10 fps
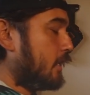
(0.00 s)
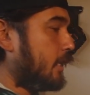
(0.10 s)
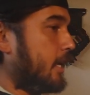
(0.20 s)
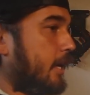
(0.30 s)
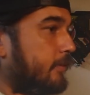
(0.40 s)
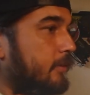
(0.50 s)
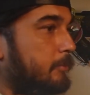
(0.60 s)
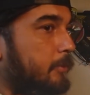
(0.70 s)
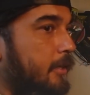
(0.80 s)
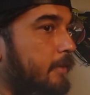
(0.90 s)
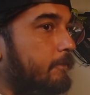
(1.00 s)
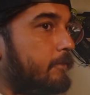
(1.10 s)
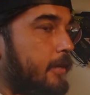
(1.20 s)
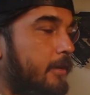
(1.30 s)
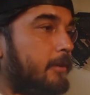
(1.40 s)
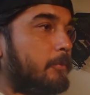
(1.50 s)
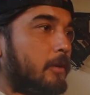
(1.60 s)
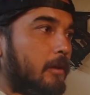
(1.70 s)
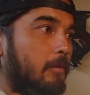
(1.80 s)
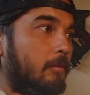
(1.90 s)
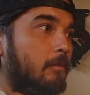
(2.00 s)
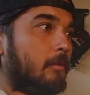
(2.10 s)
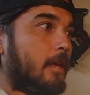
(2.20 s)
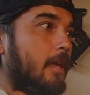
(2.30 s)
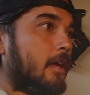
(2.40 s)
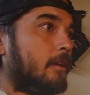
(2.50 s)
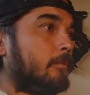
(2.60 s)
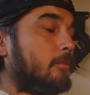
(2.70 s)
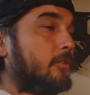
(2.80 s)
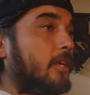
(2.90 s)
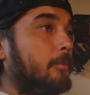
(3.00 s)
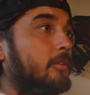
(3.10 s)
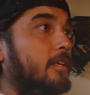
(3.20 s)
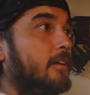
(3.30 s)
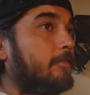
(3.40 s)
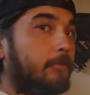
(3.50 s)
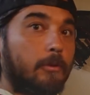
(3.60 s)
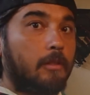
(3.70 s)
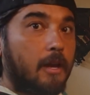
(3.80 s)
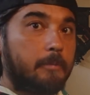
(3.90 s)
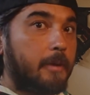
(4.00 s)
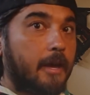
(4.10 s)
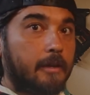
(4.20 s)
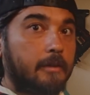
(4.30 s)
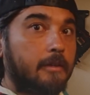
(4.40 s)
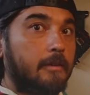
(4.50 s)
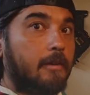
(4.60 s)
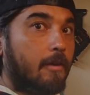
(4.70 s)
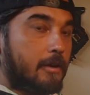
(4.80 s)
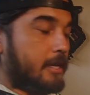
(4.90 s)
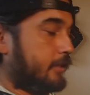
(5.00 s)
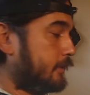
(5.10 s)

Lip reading: the SMB very well and was able to get a full lockback on it.